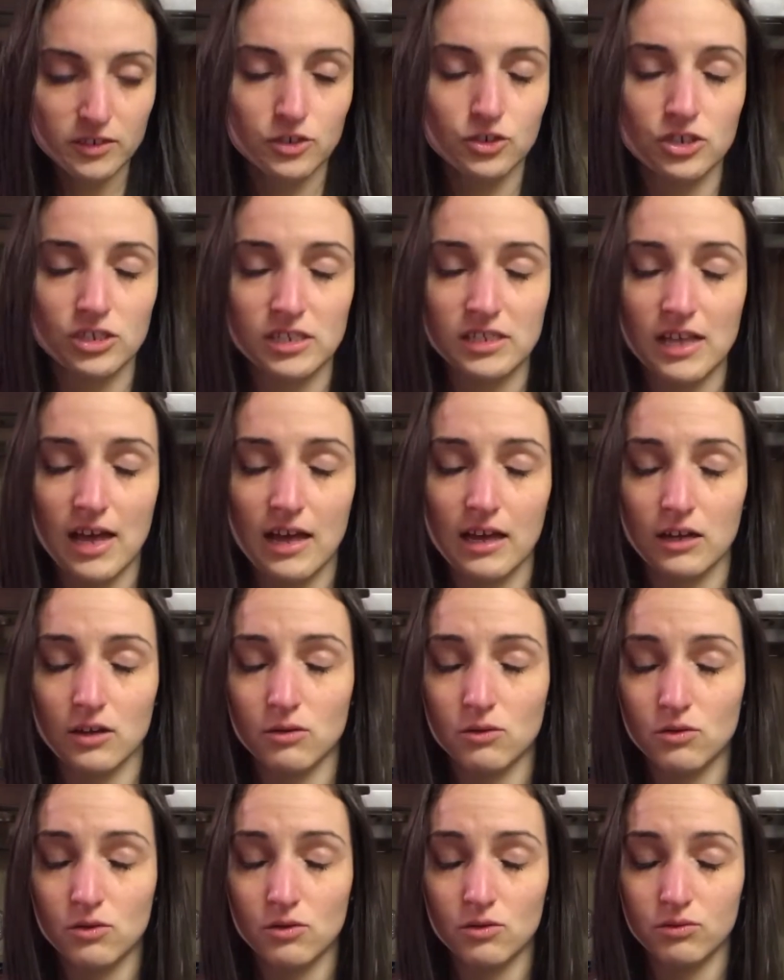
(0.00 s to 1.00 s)
just
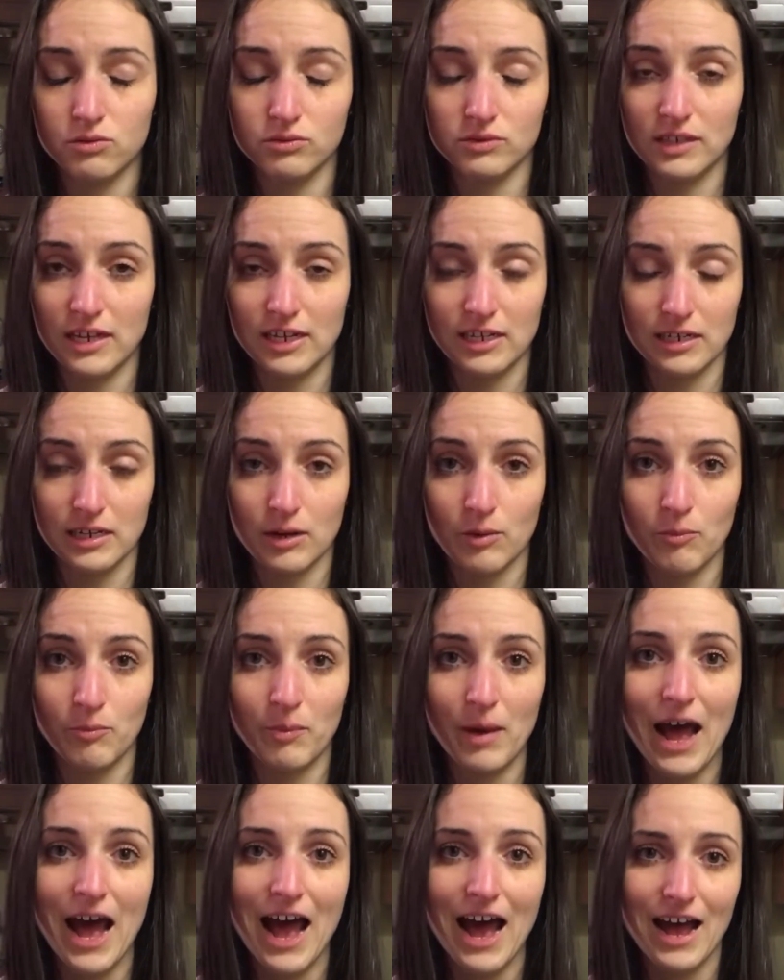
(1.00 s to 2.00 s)
that
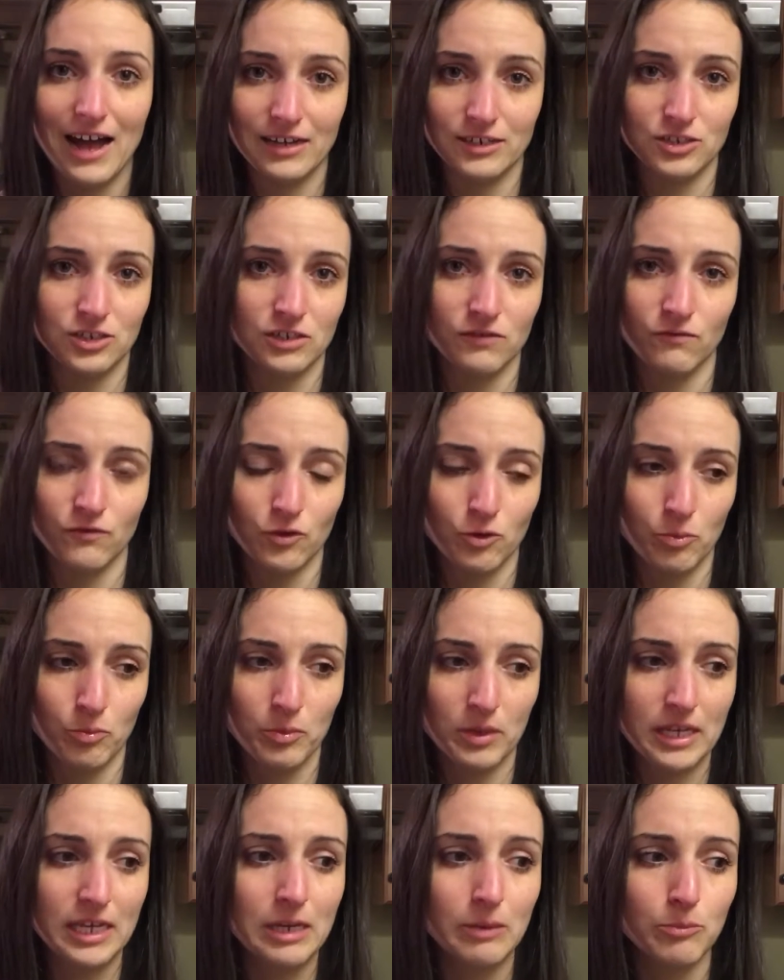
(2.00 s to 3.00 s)
compassion for
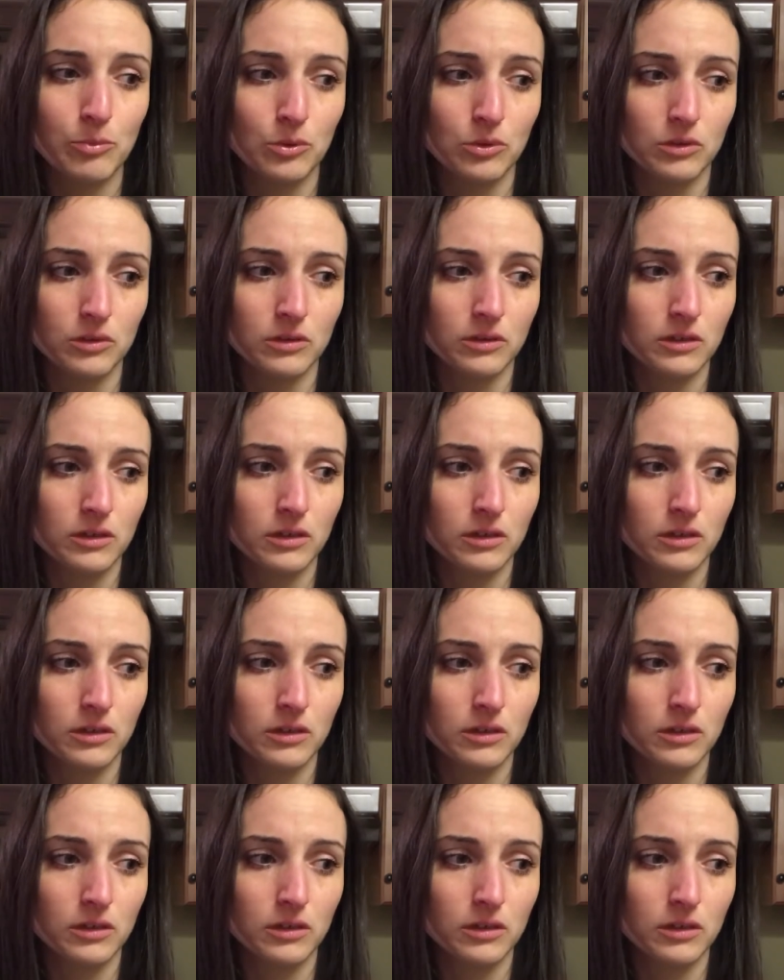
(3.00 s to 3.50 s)
people.